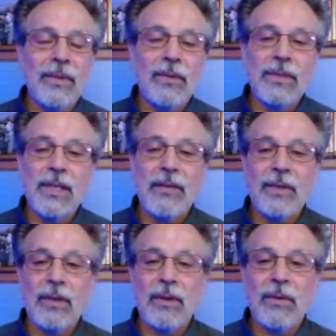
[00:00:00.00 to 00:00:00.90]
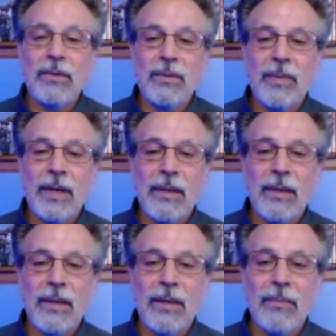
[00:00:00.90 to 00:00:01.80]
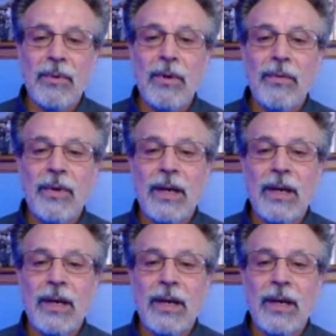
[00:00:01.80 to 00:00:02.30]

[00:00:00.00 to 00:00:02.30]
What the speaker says: you just have to go to my profile